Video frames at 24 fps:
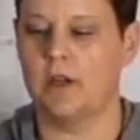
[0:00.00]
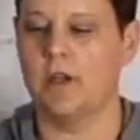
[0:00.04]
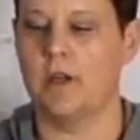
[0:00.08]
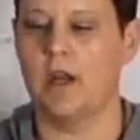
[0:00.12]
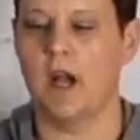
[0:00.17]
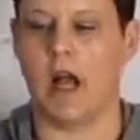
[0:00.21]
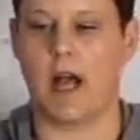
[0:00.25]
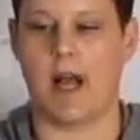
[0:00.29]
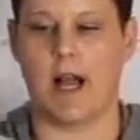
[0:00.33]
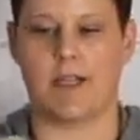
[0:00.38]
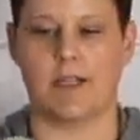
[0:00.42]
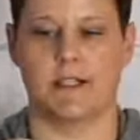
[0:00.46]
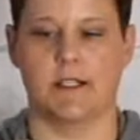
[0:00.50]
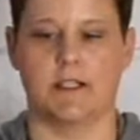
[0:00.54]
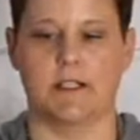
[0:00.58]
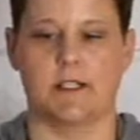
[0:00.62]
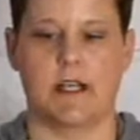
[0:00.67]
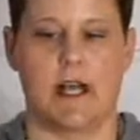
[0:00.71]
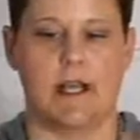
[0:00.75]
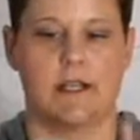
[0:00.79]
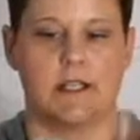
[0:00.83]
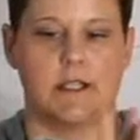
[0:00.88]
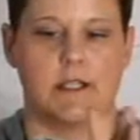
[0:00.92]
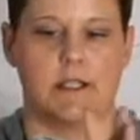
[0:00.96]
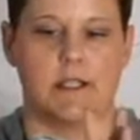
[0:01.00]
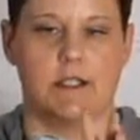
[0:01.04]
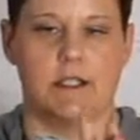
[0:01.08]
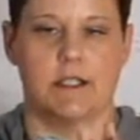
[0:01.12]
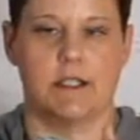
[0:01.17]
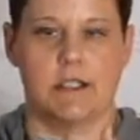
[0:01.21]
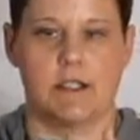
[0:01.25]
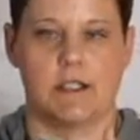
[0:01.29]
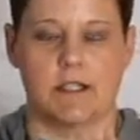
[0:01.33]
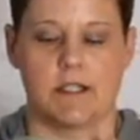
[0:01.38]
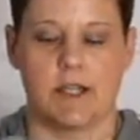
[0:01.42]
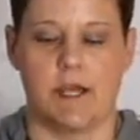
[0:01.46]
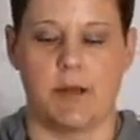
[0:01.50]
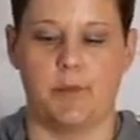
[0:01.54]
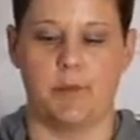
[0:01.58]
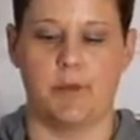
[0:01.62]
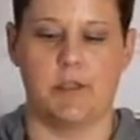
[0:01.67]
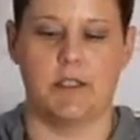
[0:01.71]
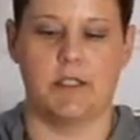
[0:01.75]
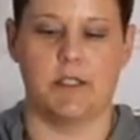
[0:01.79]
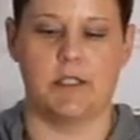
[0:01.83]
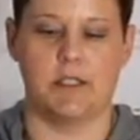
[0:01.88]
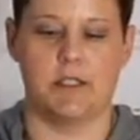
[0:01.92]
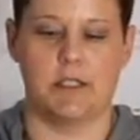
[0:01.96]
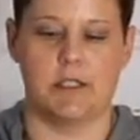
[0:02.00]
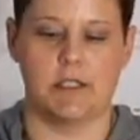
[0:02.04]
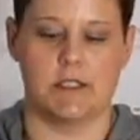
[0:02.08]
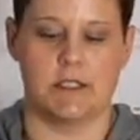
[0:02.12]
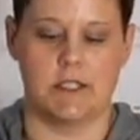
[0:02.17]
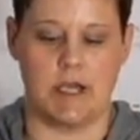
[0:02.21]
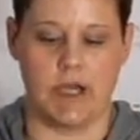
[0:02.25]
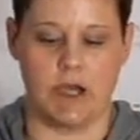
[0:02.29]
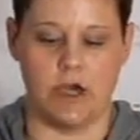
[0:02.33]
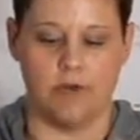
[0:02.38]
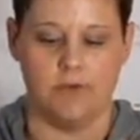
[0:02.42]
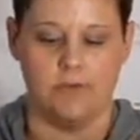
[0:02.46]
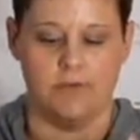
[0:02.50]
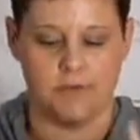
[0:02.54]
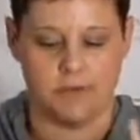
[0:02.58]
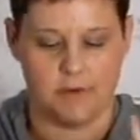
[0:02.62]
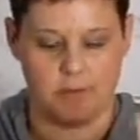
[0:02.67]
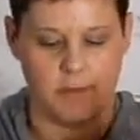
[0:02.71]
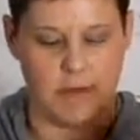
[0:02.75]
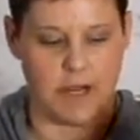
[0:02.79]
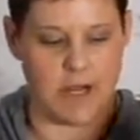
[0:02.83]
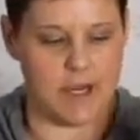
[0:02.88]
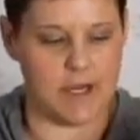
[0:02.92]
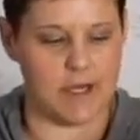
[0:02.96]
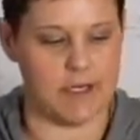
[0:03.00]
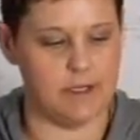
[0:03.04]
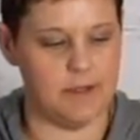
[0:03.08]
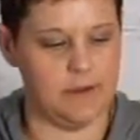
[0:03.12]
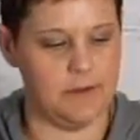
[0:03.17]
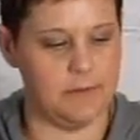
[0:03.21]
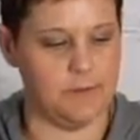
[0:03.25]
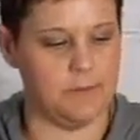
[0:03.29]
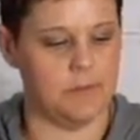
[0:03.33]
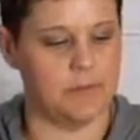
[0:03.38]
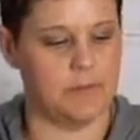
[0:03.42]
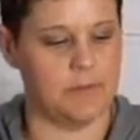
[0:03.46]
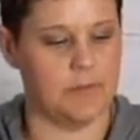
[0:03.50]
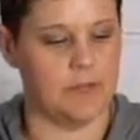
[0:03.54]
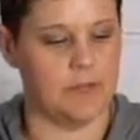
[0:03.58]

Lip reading: I decided this is up and this is down for mine.